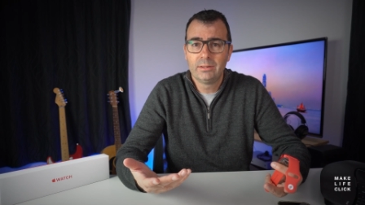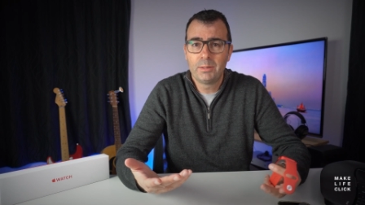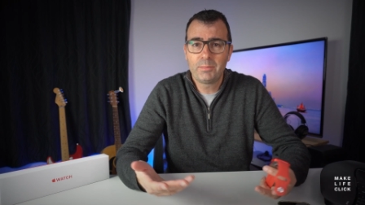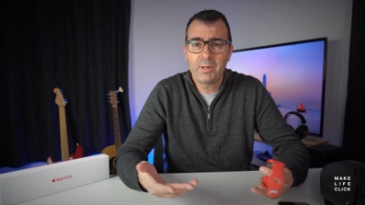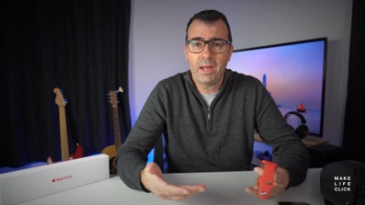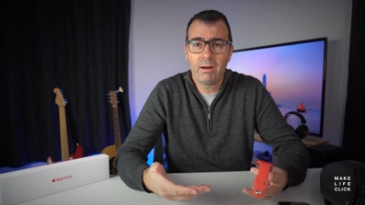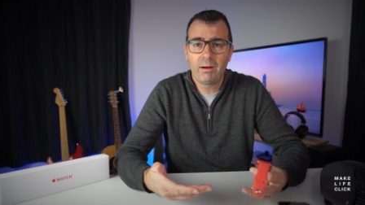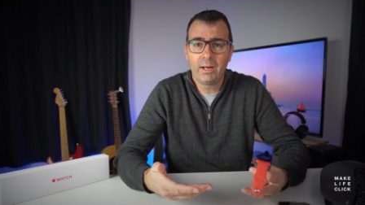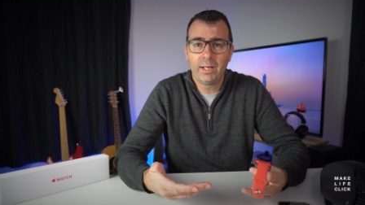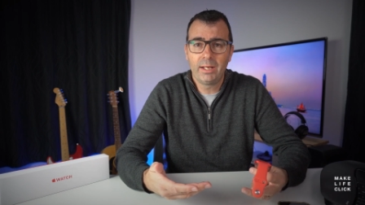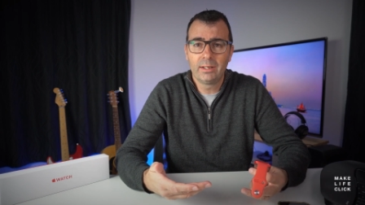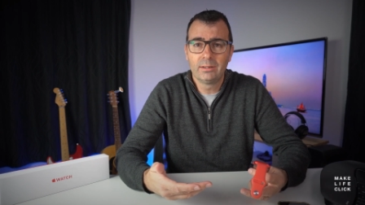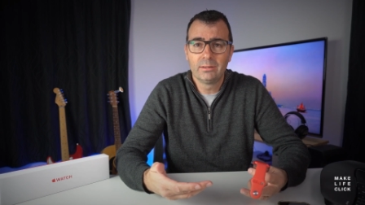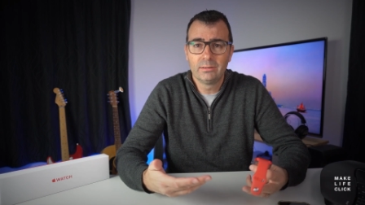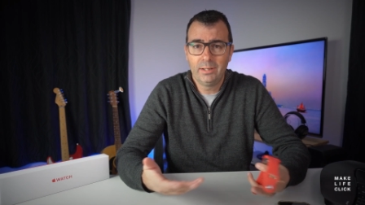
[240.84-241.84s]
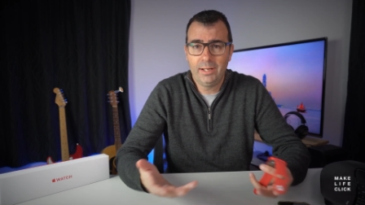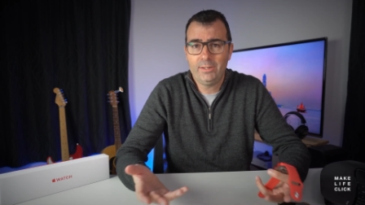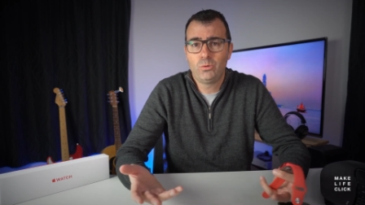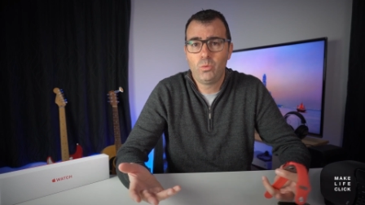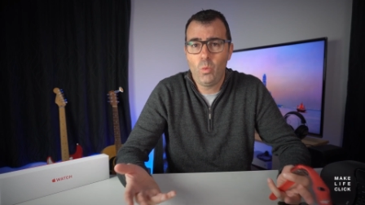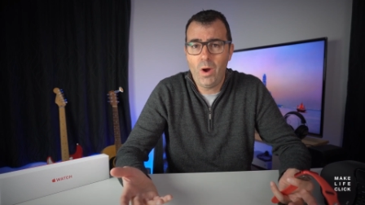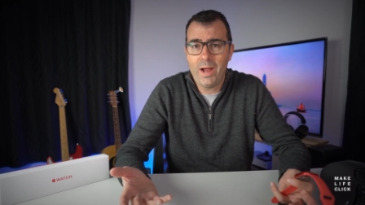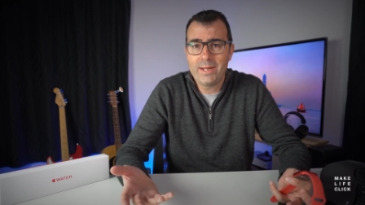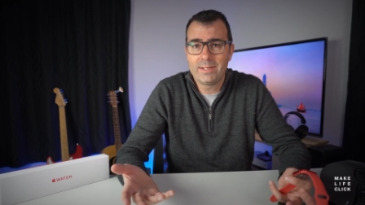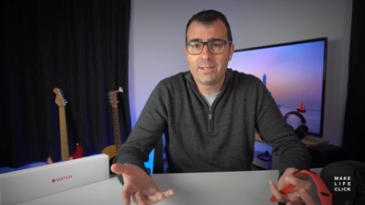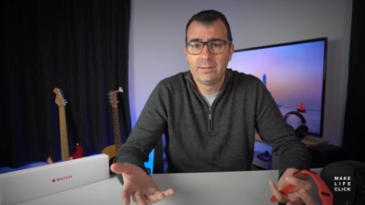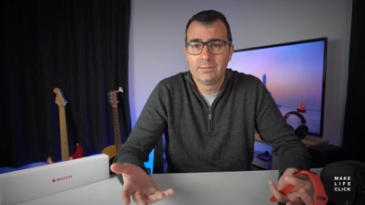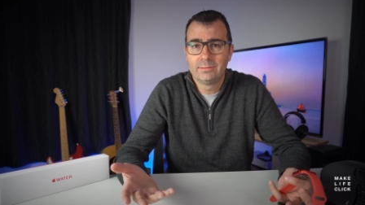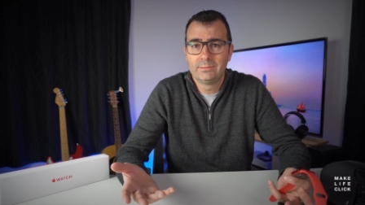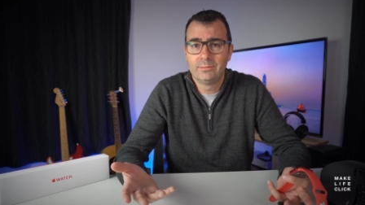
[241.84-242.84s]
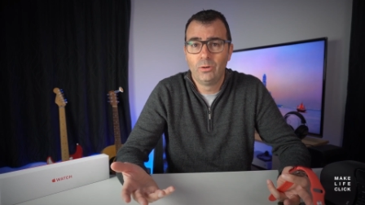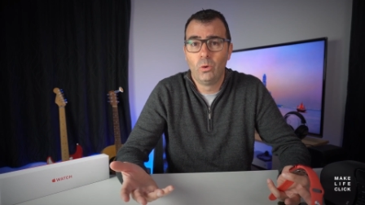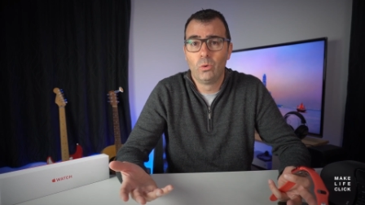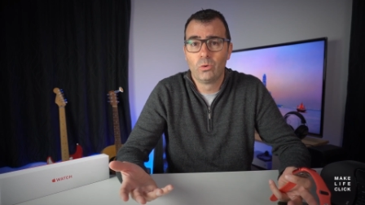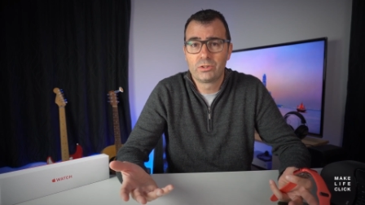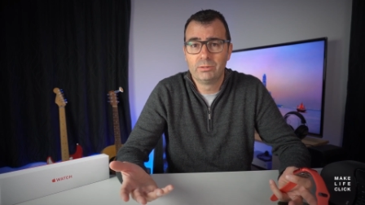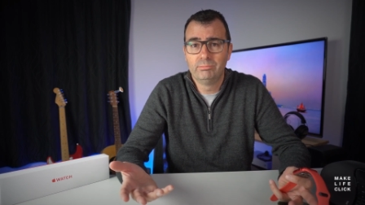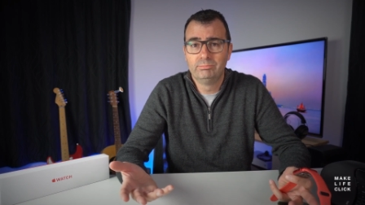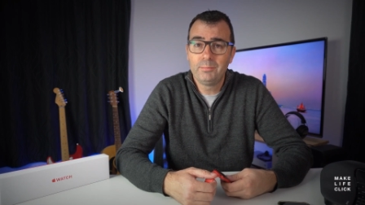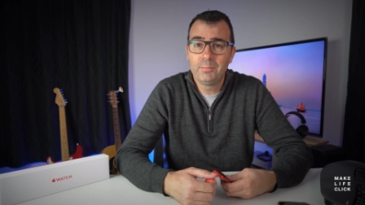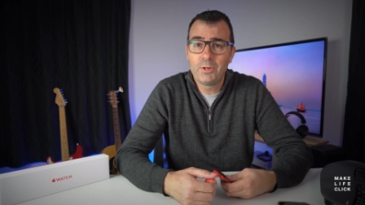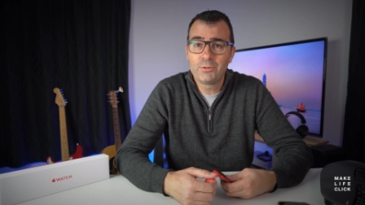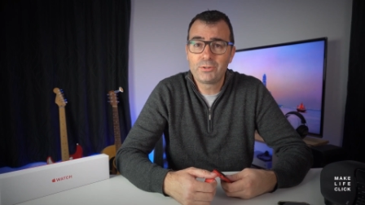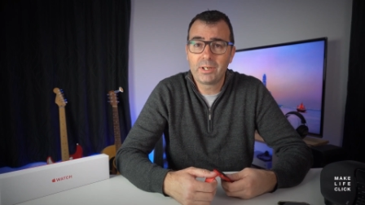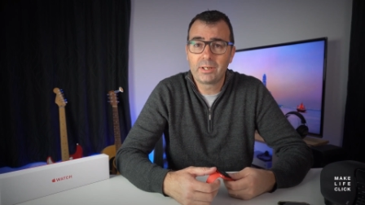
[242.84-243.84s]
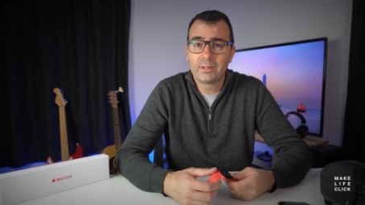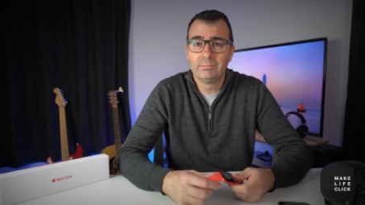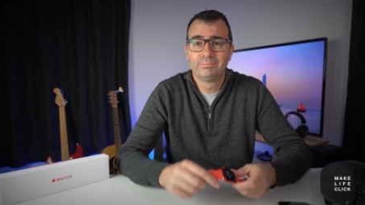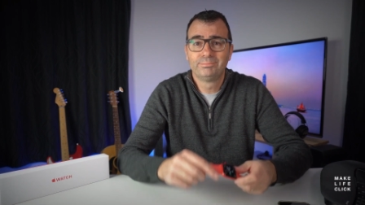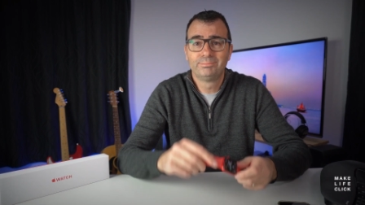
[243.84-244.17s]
I'm carrying less weight. Awesome. Music.